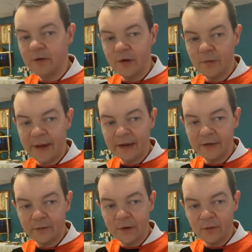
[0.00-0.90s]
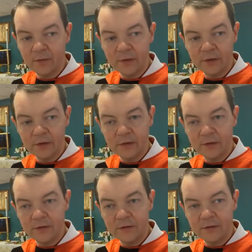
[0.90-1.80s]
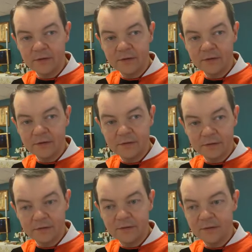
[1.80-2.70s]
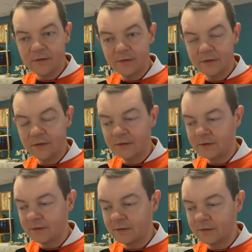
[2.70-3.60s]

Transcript: go back to Rome. Hmm?